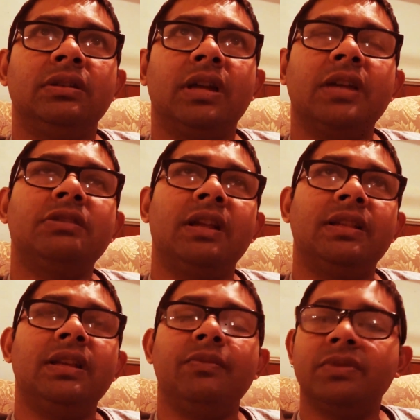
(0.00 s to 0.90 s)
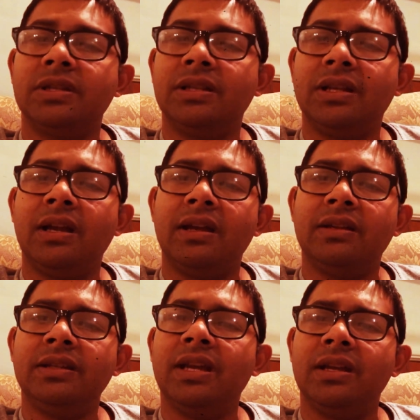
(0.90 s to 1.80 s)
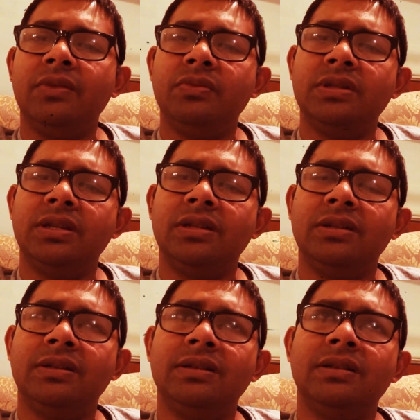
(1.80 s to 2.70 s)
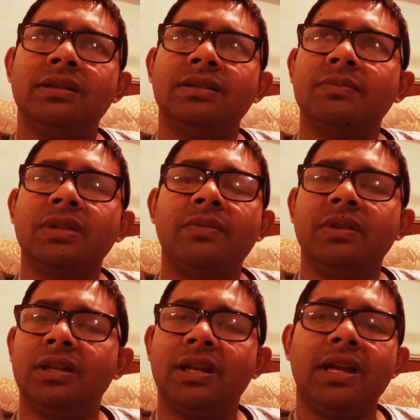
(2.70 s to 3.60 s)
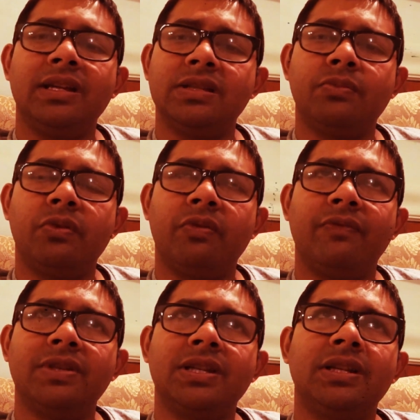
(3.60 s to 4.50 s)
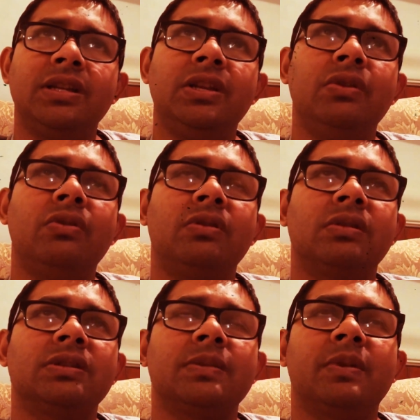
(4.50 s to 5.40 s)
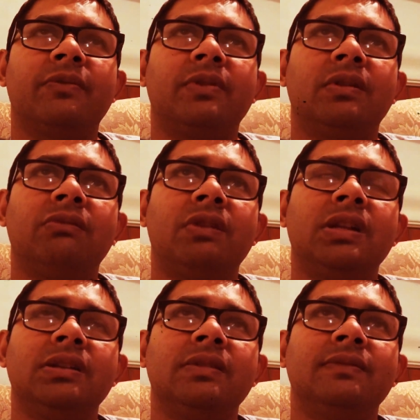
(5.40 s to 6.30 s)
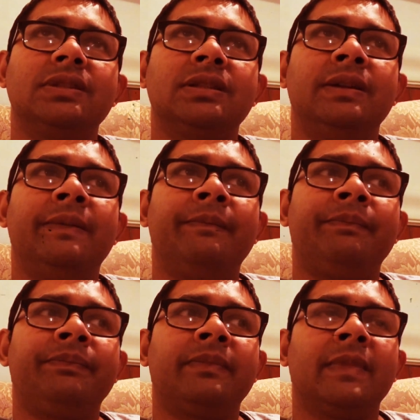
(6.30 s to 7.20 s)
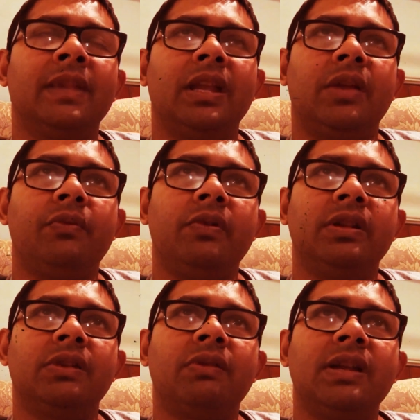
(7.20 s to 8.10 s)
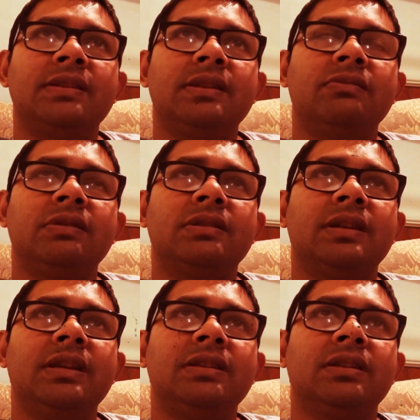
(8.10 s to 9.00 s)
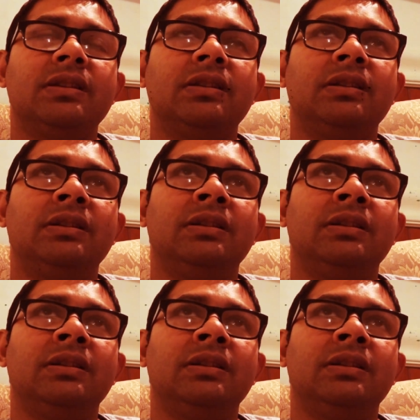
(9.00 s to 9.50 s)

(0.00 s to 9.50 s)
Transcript: Actually, I think it was it was in sometime in the 90s. We were visiting New York, some of our relatives, and we were at the Grand Central Station,